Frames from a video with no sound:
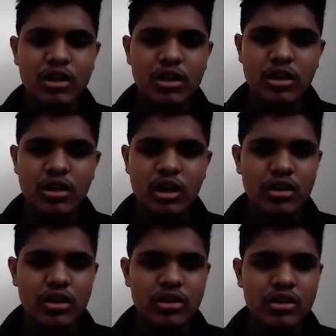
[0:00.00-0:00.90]
And
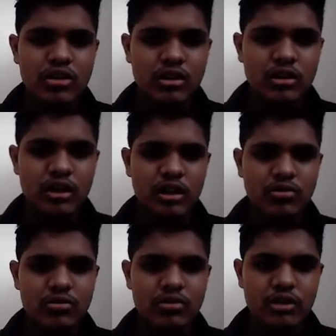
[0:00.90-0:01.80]
then
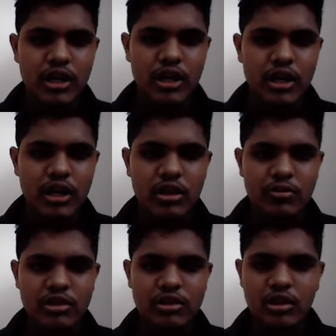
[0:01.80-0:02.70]
to analyze the
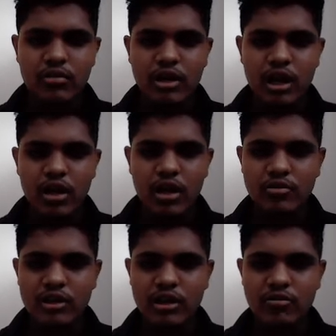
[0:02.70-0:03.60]
operation of a half wave
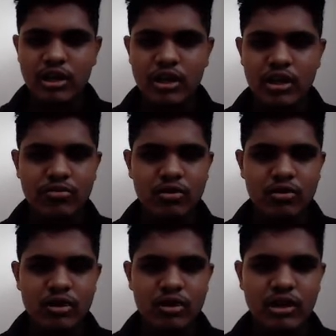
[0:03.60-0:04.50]
rectifier and a full
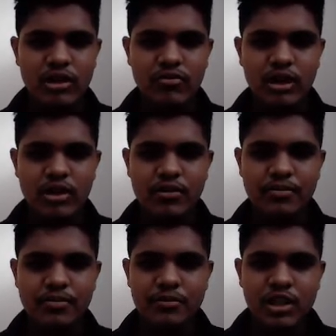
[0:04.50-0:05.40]
wave rectifier
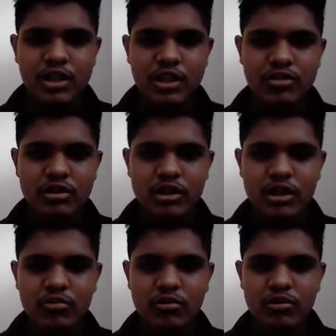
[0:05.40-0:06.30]
using the
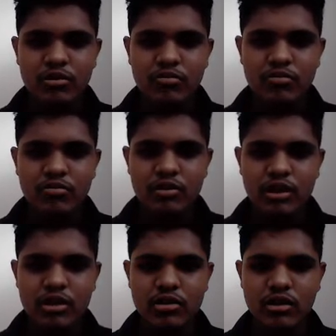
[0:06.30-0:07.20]
input voltage
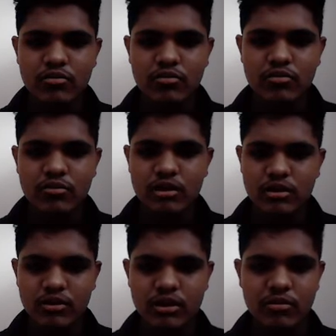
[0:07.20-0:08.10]
of
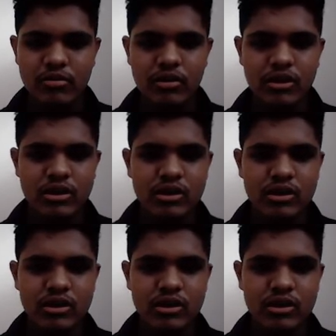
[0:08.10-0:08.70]
frequency 50 Hz,